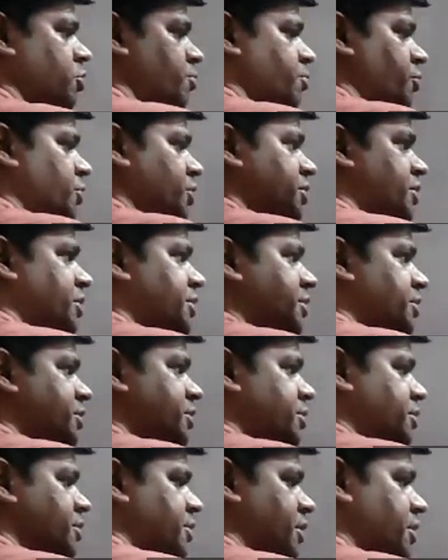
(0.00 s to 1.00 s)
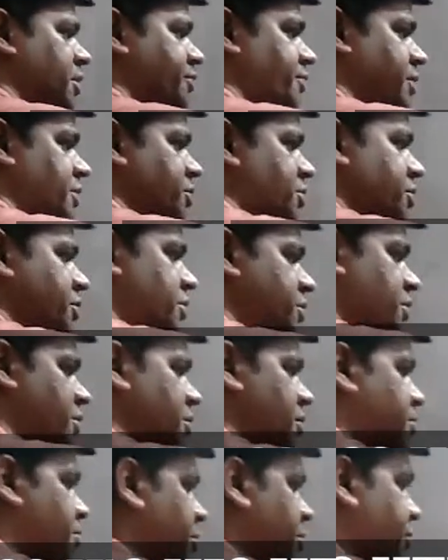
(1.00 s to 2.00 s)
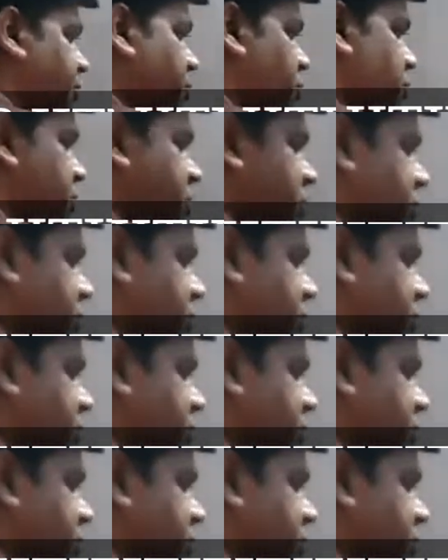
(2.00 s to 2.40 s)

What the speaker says: Potential energy is a scalar function, but force